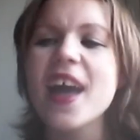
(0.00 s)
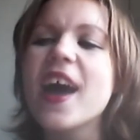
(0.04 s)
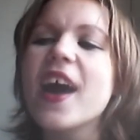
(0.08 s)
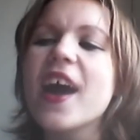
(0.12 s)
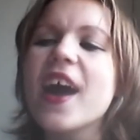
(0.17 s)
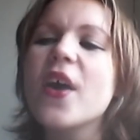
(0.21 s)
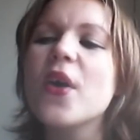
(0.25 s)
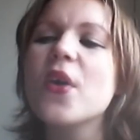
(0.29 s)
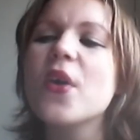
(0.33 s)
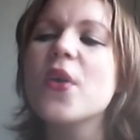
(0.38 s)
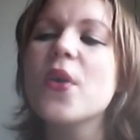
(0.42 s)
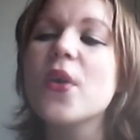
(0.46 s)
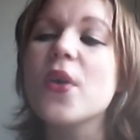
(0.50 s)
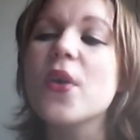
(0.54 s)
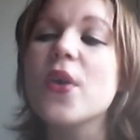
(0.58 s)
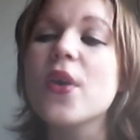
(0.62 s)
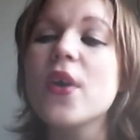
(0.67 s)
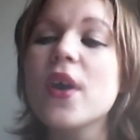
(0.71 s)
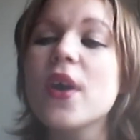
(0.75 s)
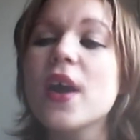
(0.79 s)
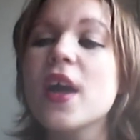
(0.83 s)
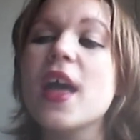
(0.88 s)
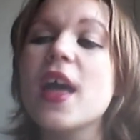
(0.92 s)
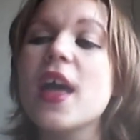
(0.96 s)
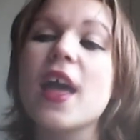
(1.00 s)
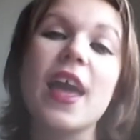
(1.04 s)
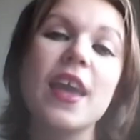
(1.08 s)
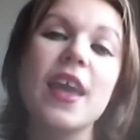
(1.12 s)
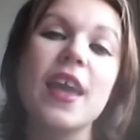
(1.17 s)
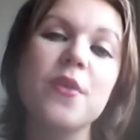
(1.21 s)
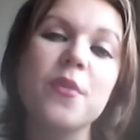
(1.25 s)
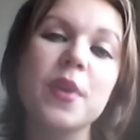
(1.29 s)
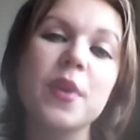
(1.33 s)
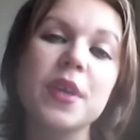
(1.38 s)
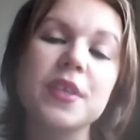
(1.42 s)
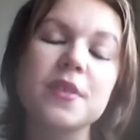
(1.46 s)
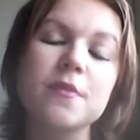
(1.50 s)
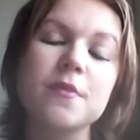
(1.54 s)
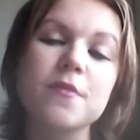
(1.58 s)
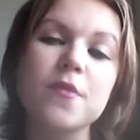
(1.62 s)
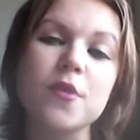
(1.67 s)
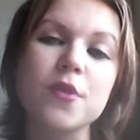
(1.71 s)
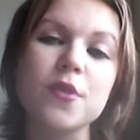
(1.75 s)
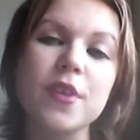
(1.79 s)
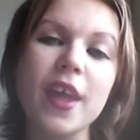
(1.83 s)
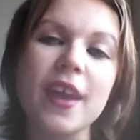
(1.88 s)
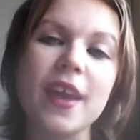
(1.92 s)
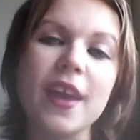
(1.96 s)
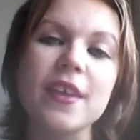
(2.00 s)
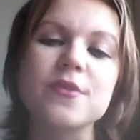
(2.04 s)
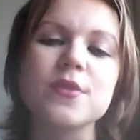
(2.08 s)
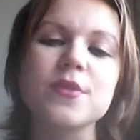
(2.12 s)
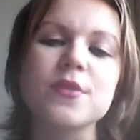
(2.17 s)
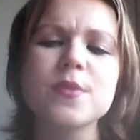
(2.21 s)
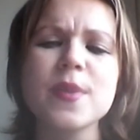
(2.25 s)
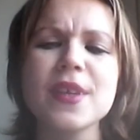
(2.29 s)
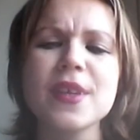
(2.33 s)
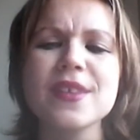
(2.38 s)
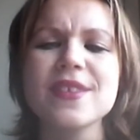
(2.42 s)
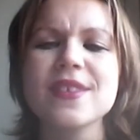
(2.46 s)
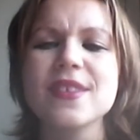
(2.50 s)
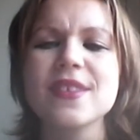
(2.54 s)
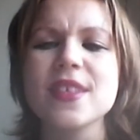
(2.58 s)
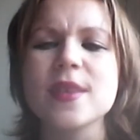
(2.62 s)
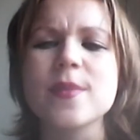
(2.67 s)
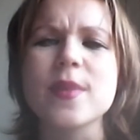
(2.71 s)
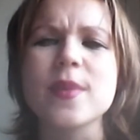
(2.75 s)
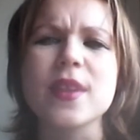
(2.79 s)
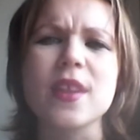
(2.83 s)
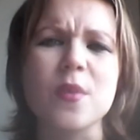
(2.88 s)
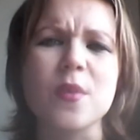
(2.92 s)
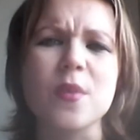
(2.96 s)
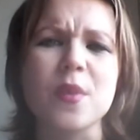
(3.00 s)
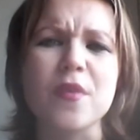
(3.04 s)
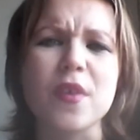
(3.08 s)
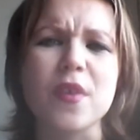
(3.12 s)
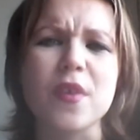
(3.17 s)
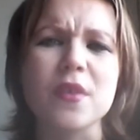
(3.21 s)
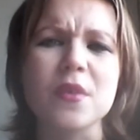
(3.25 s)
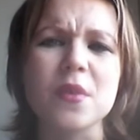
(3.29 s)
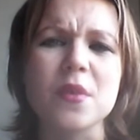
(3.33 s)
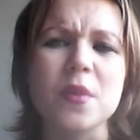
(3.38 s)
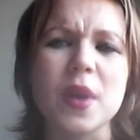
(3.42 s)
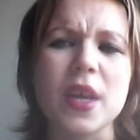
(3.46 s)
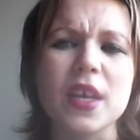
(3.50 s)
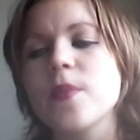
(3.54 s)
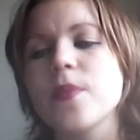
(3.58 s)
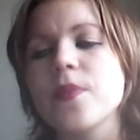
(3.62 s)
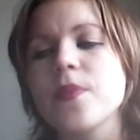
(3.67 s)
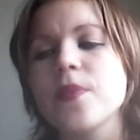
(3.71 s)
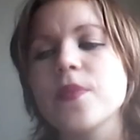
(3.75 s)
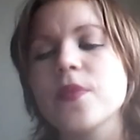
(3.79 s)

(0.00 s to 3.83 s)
Or 8 weeks and 4 days, which makes it seem a little bit further away.